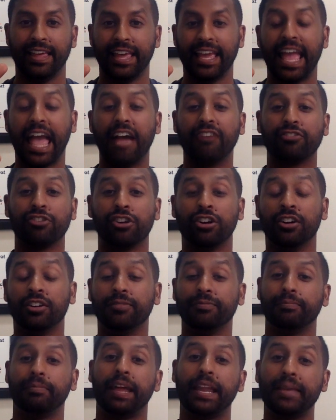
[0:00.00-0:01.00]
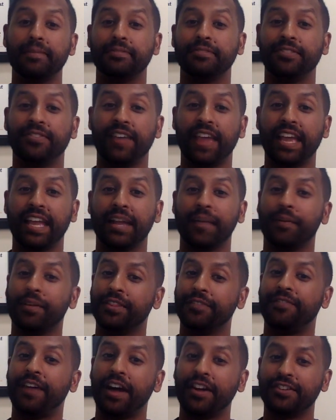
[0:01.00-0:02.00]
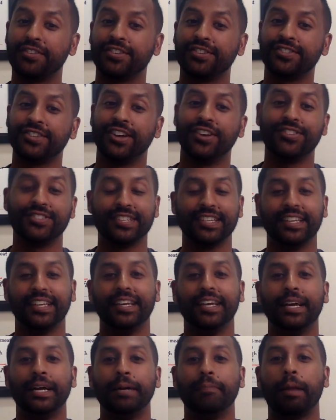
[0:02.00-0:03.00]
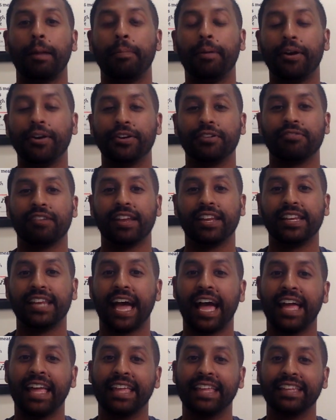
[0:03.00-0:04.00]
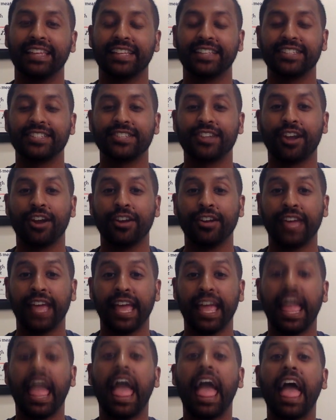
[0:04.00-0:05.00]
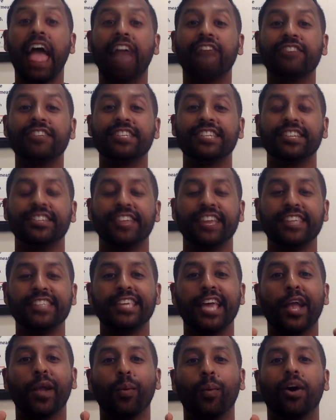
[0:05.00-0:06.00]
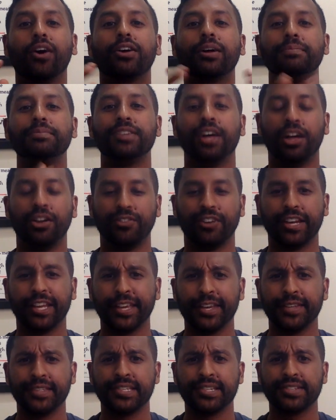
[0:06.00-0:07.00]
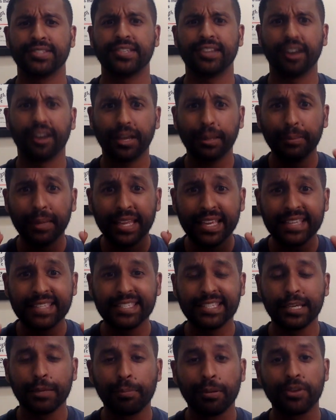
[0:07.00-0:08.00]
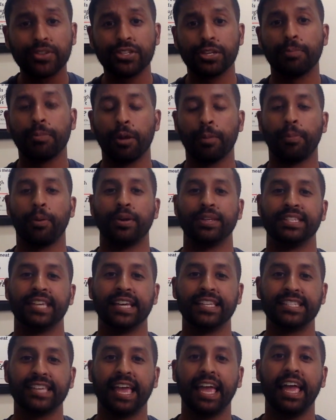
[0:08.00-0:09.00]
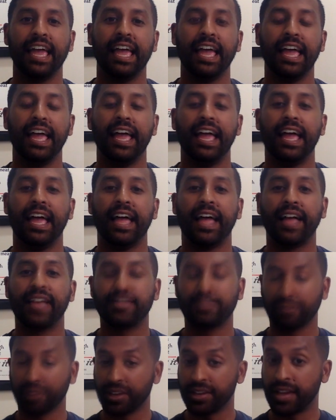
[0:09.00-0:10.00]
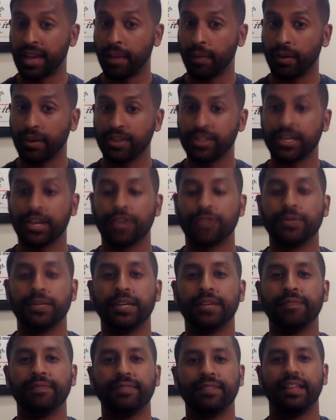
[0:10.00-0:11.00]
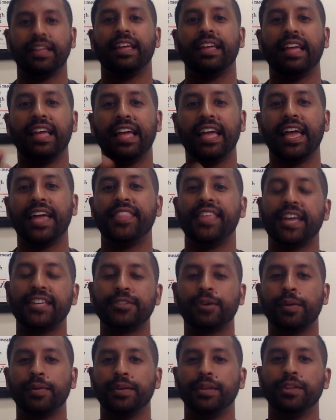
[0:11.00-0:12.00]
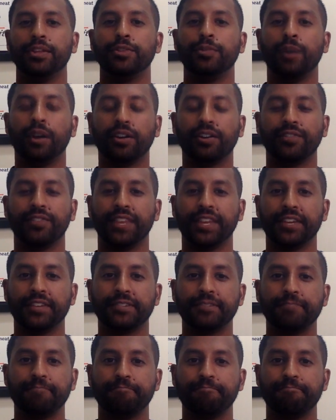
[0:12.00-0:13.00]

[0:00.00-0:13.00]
Hey, everyone. My name is Vivek. I'm one of the founders of Salt. My partner, Run, and I like to start our day every single day saying welcome to all of our new users. Our community is super, super important to us. That's what Run and I work as hard as we do. And that's why we do these welcome videos.